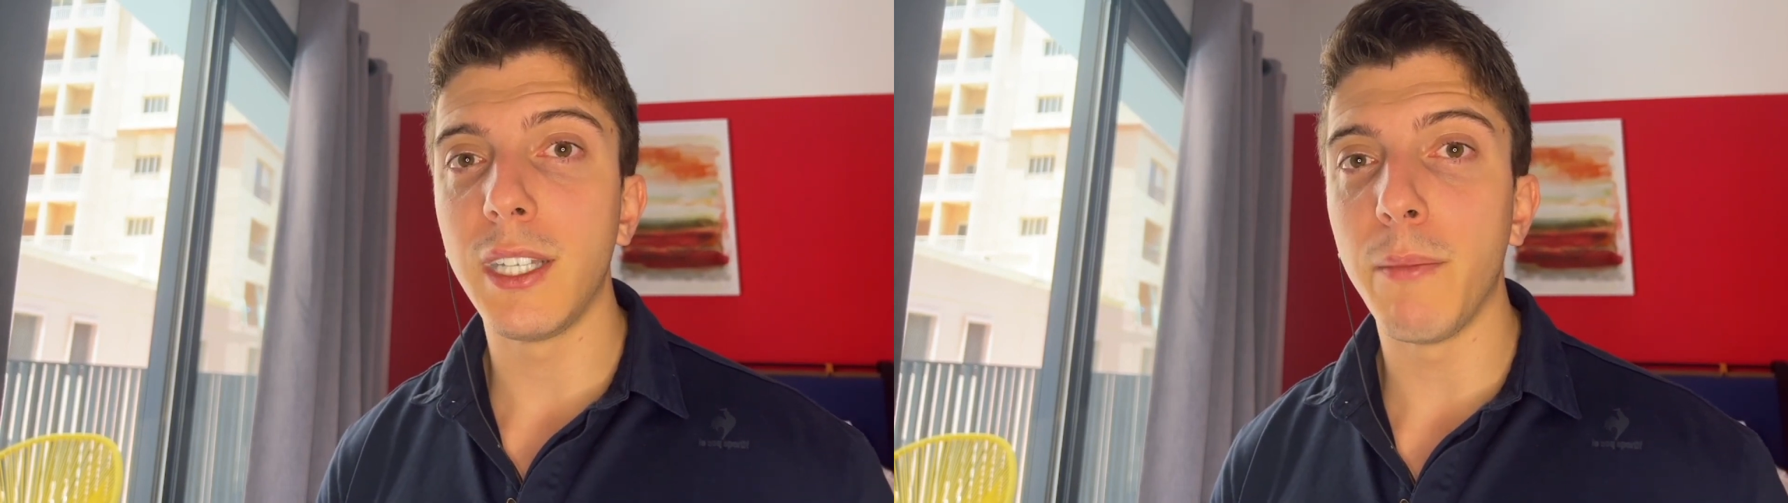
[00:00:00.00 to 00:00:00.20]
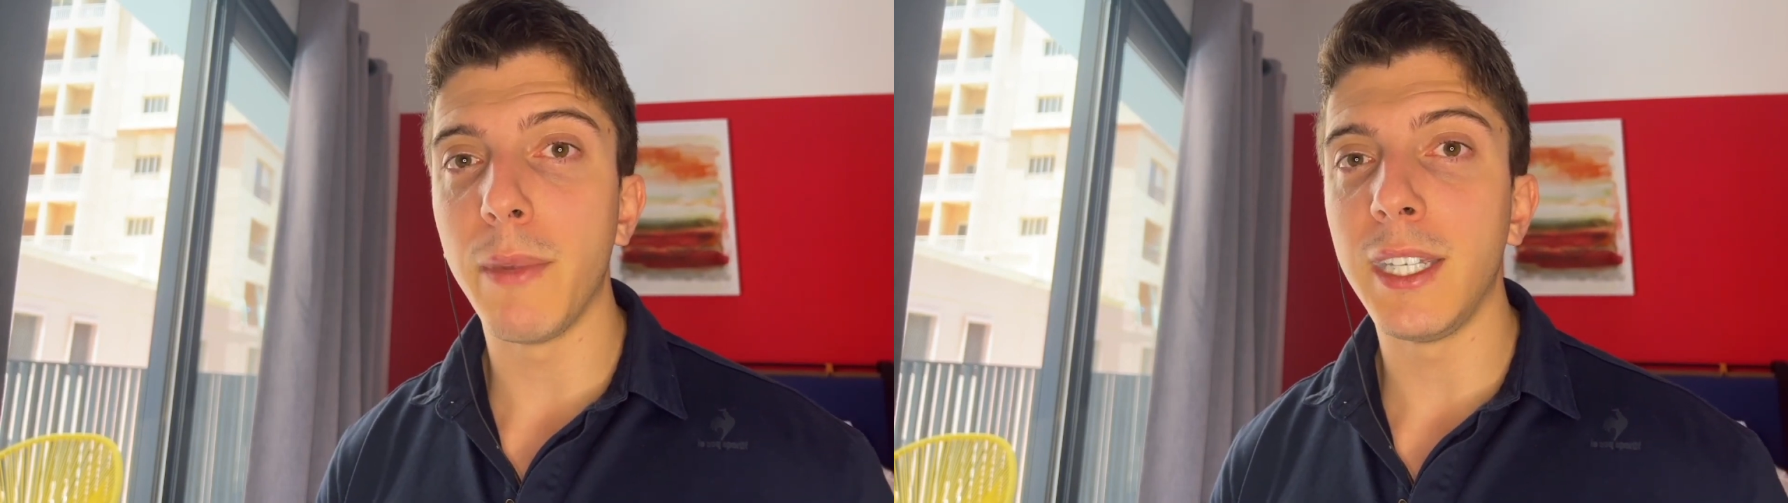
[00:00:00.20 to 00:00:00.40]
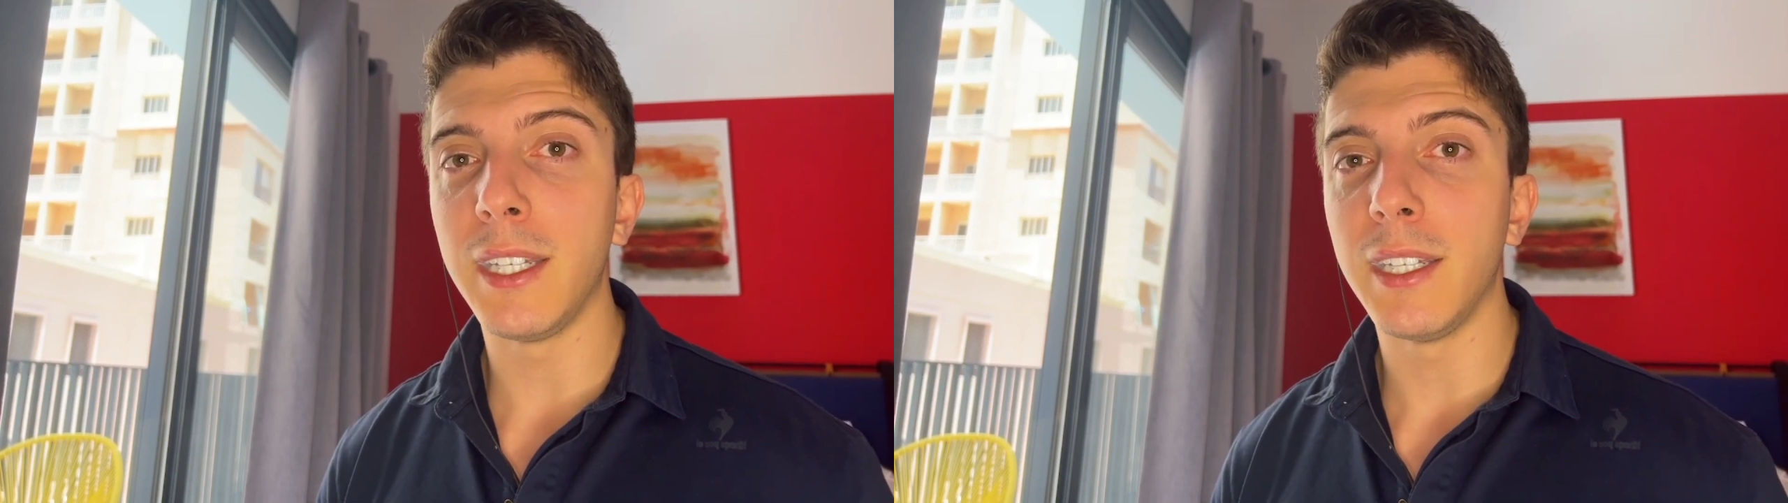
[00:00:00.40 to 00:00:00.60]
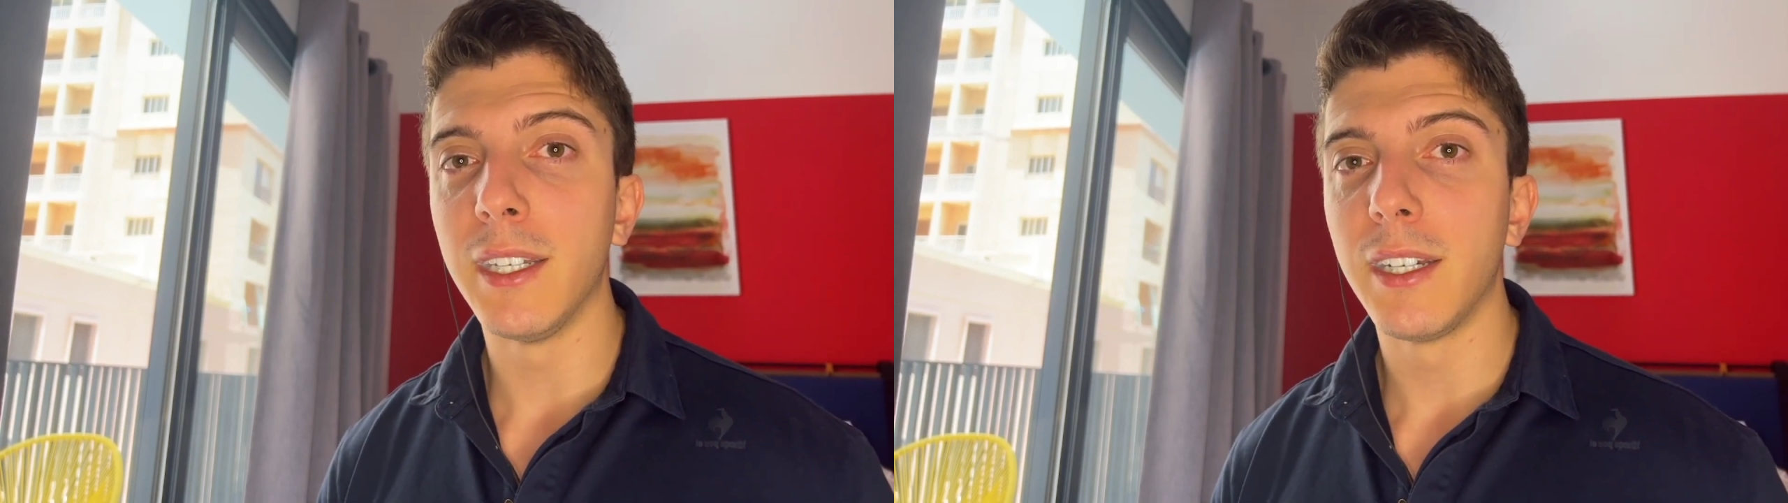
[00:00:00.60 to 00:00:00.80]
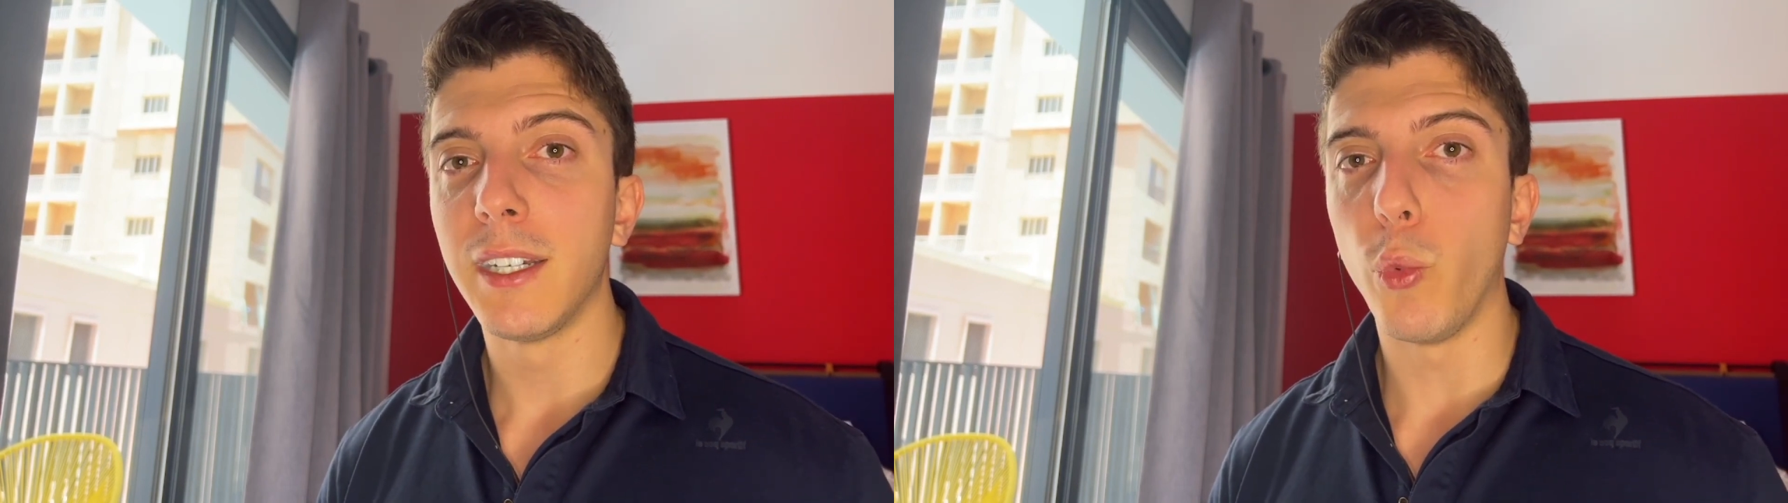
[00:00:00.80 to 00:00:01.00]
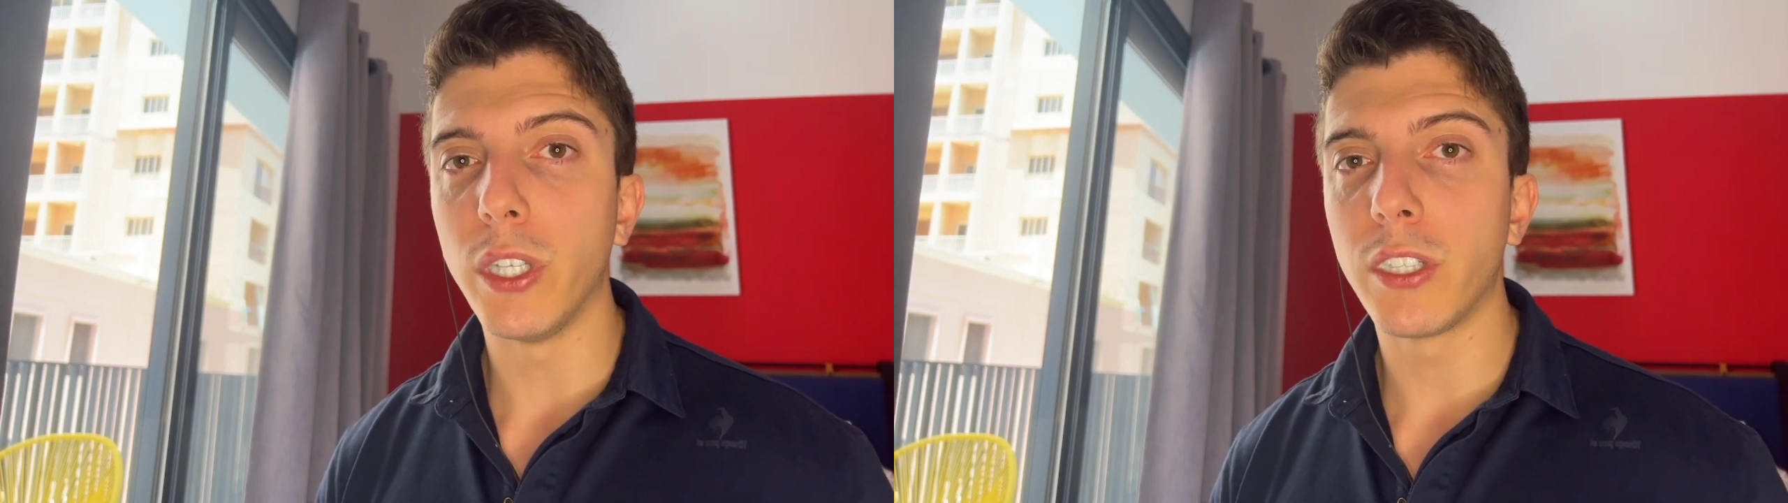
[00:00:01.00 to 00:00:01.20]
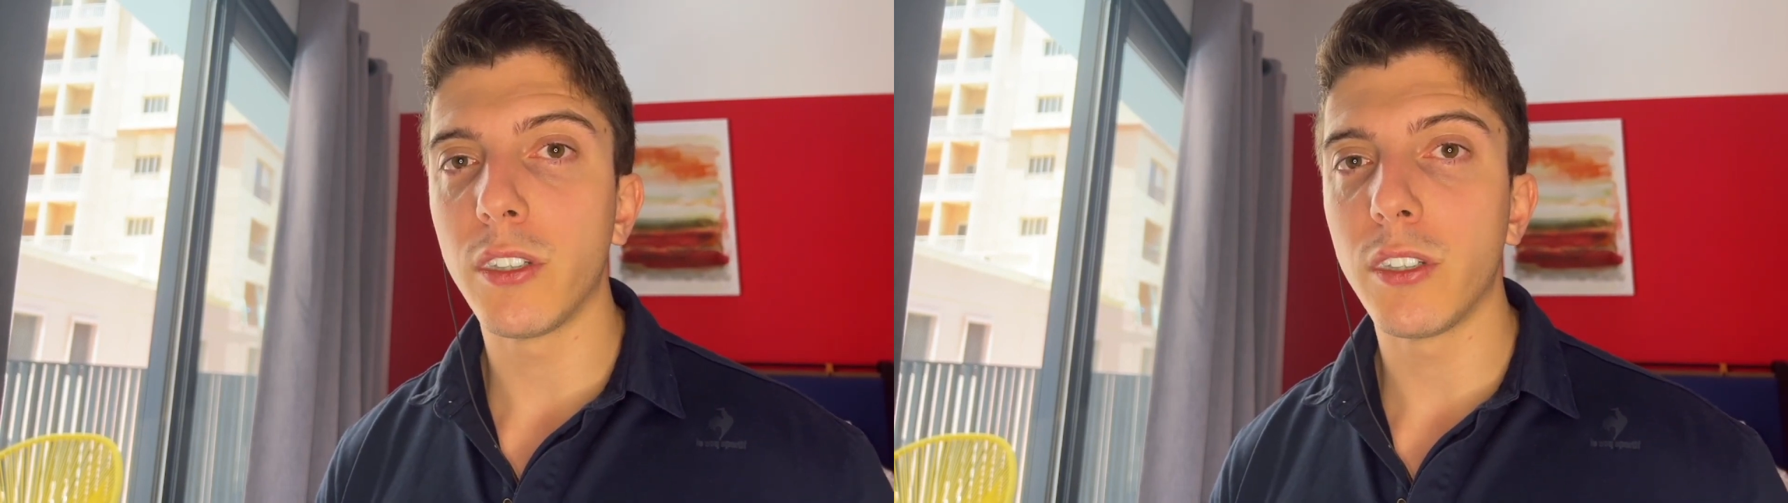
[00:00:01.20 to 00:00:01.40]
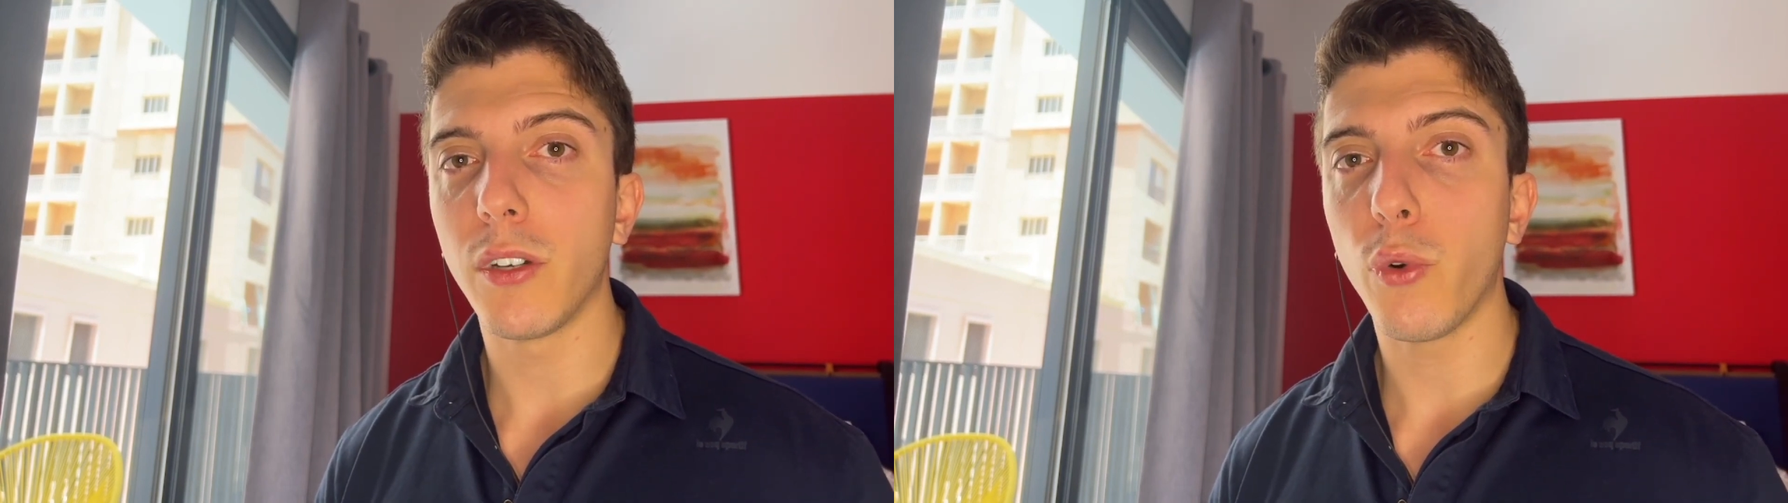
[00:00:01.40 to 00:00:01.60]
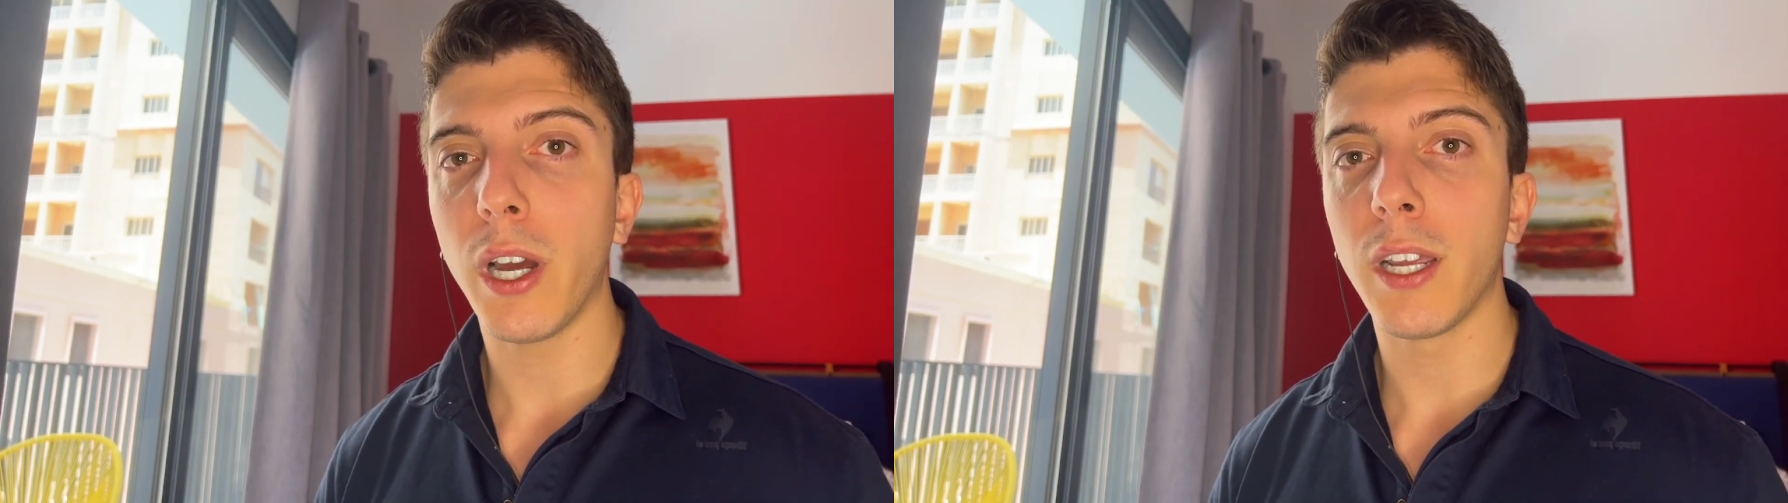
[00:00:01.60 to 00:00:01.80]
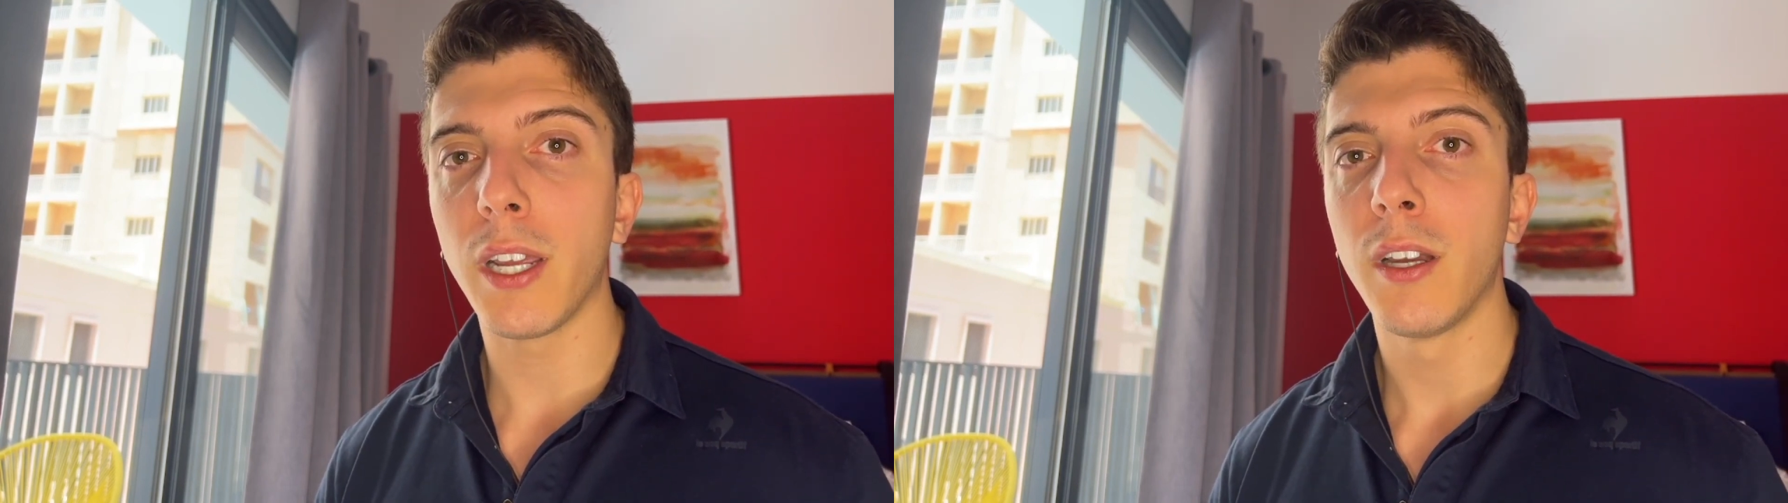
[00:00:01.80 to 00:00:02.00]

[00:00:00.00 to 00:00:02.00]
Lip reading: many reasons why.